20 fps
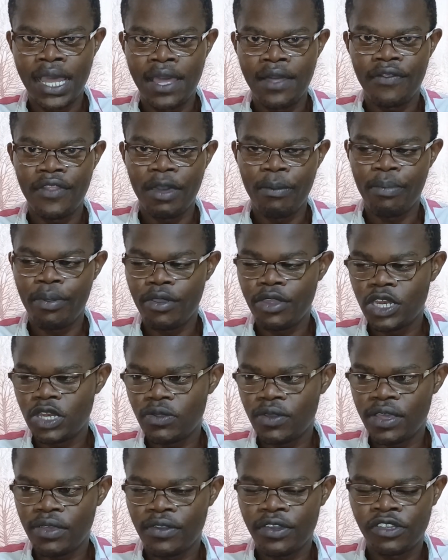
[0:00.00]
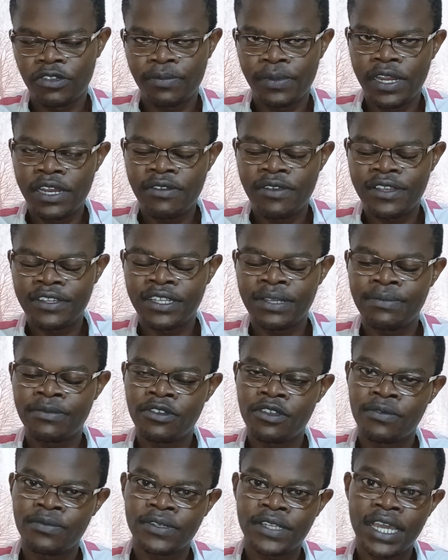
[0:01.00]
the point where you explain your
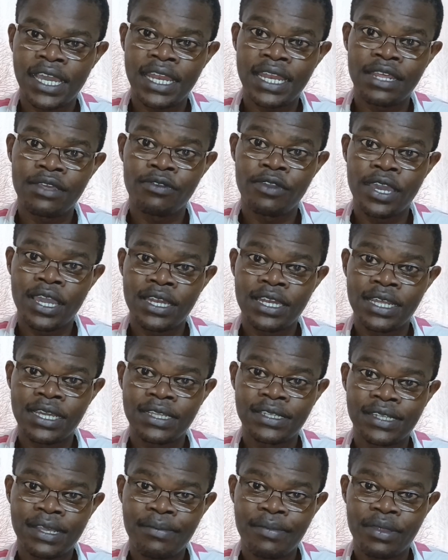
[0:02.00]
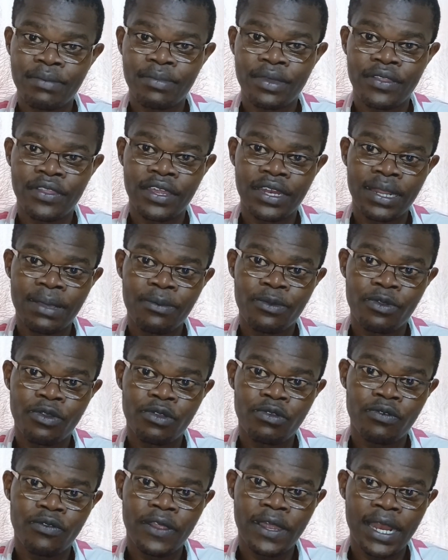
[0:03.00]
symptoms and you get examined, by the time you go
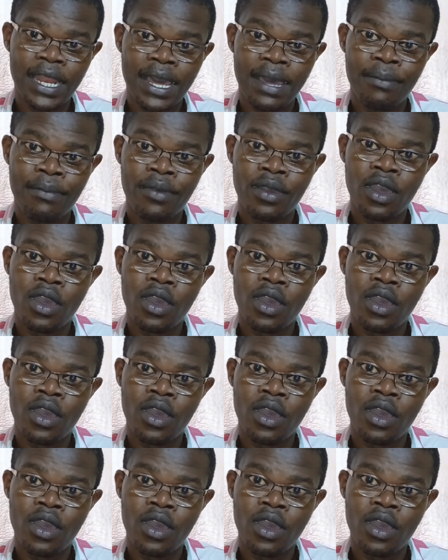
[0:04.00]
to the lab,